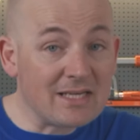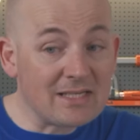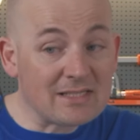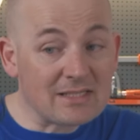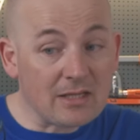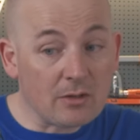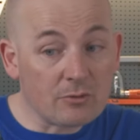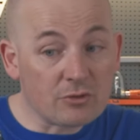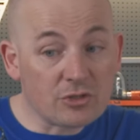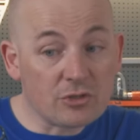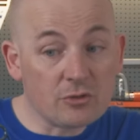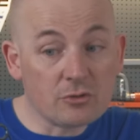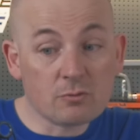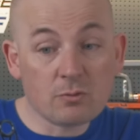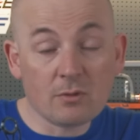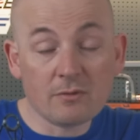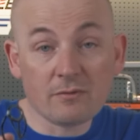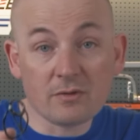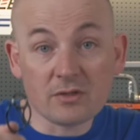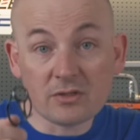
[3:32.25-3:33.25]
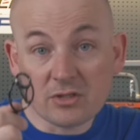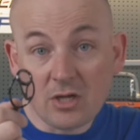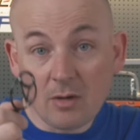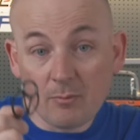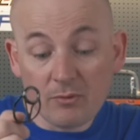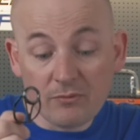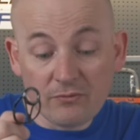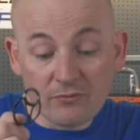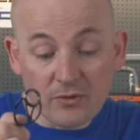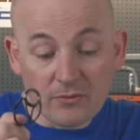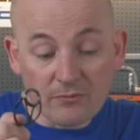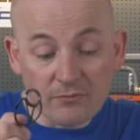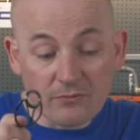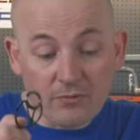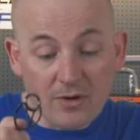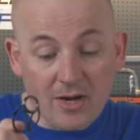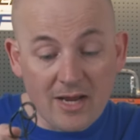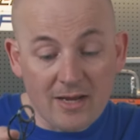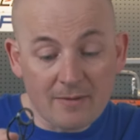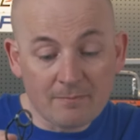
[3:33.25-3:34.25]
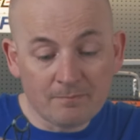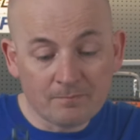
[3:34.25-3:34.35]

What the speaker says: so they'll choose with a double foot frame.